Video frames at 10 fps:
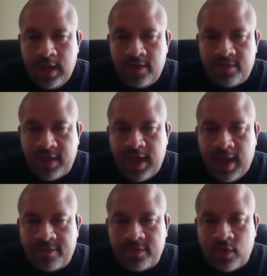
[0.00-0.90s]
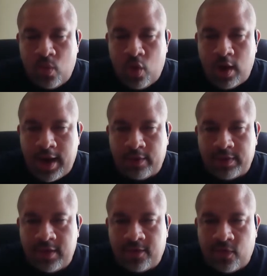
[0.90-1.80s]
if they have to walk out
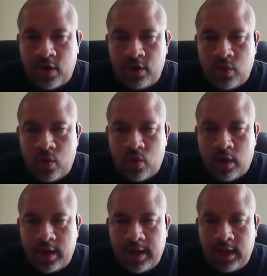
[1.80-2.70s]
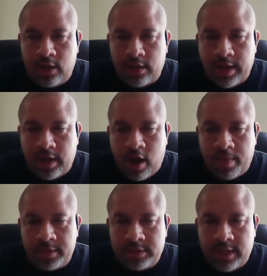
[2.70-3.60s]
their front door and look at a
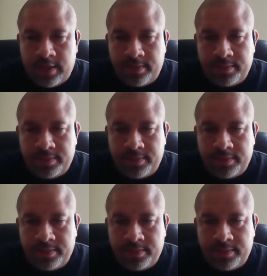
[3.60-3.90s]
garbage dump.